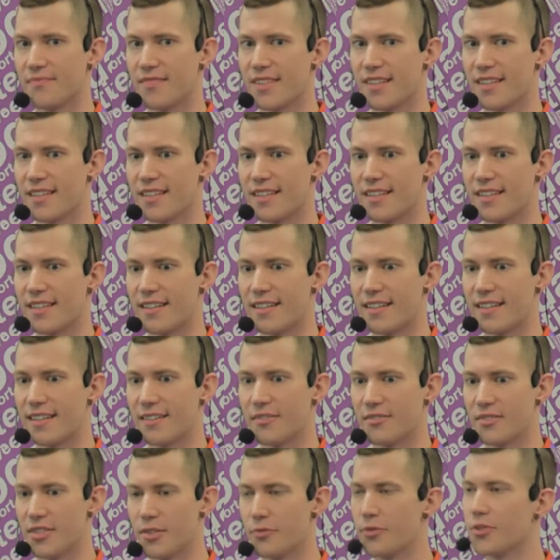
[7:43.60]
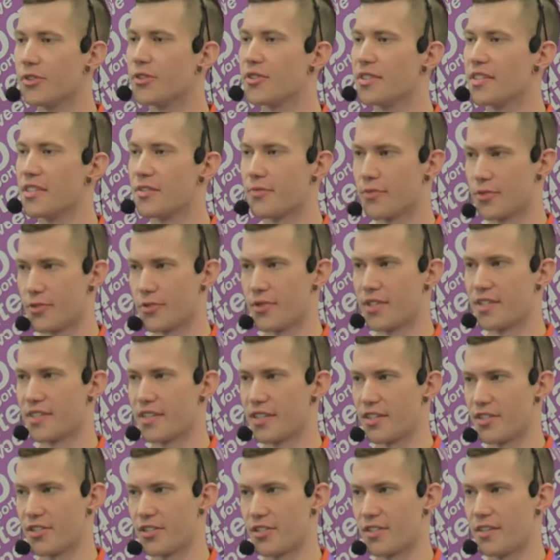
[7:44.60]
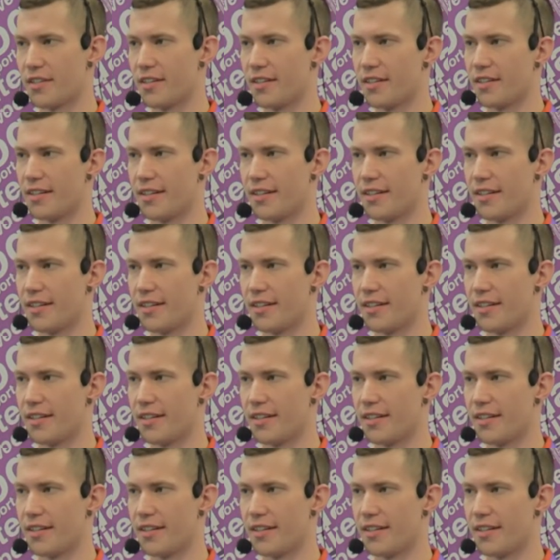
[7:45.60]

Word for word: uh, difficulties for translation.